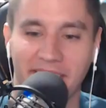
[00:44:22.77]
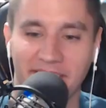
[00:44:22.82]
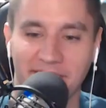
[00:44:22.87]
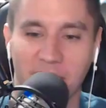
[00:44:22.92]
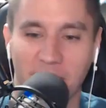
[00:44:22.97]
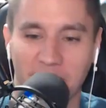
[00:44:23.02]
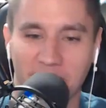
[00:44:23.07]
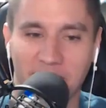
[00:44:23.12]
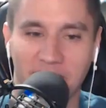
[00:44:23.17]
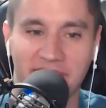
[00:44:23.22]

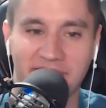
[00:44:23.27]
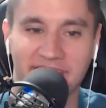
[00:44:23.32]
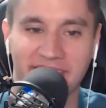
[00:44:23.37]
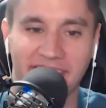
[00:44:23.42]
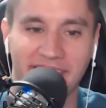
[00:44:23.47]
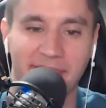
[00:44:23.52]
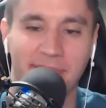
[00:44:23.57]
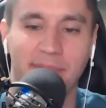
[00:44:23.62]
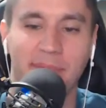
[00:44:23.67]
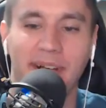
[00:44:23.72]
forward
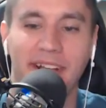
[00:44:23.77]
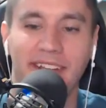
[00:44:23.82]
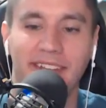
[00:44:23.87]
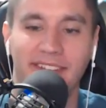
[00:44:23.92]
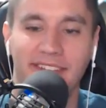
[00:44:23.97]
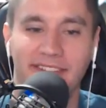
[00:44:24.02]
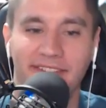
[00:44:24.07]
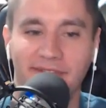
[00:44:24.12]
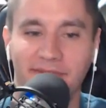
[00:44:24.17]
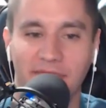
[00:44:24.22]
30-second
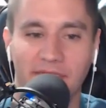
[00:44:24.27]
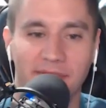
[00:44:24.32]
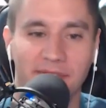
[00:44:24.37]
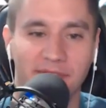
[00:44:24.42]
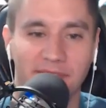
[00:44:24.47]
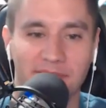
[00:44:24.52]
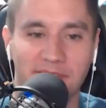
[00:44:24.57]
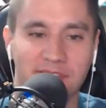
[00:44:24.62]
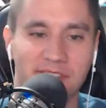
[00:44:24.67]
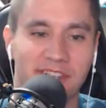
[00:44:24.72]
button
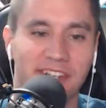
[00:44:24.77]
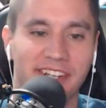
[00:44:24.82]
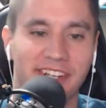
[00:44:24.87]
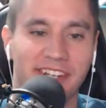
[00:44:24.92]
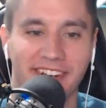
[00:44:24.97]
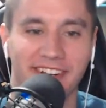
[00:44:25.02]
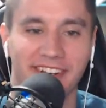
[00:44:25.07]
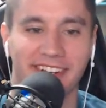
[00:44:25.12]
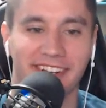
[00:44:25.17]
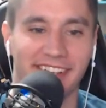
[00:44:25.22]
revolution in
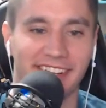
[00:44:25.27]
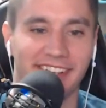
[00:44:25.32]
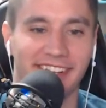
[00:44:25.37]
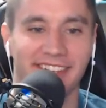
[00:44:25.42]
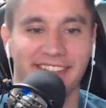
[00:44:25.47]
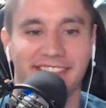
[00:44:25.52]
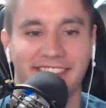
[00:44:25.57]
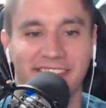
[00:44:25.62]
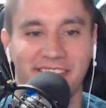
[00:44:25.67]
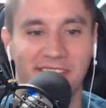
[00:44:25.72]

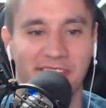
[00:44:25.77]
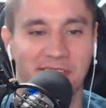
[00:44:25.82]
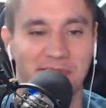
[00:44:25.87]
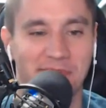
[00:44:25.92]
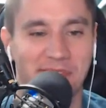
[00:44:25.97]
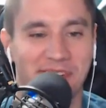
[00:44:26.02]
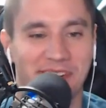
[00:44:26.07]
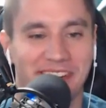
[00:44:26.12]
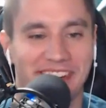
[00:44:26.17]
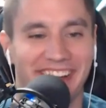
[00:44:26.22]
our
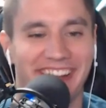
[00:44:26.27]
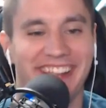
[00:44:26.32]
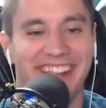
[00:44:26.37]
community.